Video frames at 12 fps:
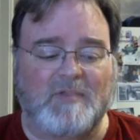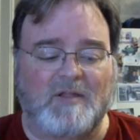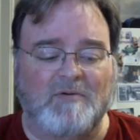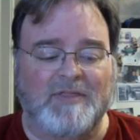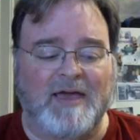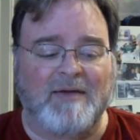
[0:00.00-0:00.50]

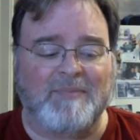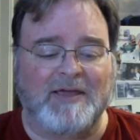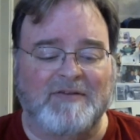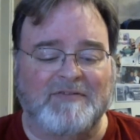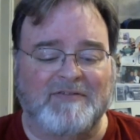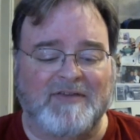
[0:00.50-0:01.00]
with that
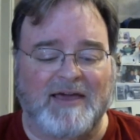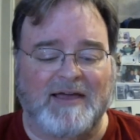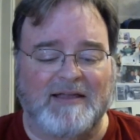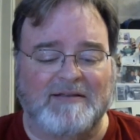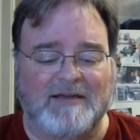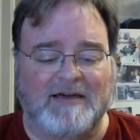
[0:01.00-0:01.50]
being
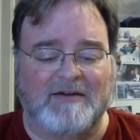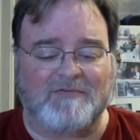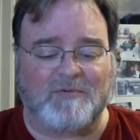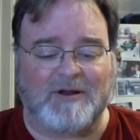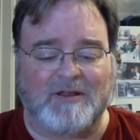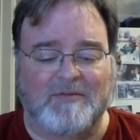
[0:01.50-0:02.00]
said,
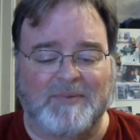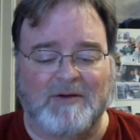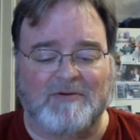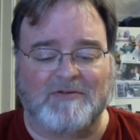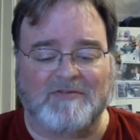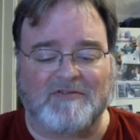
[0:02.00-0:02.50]
for one of the
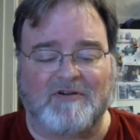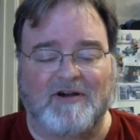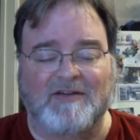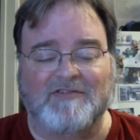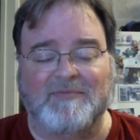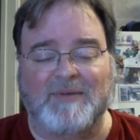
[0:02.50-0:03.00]
big ones is
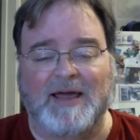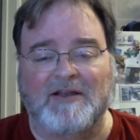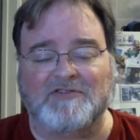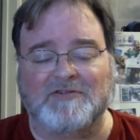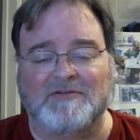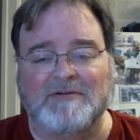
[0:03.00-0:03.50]
crisis
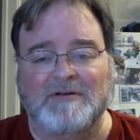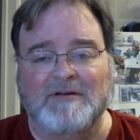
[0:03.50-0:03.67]
manager.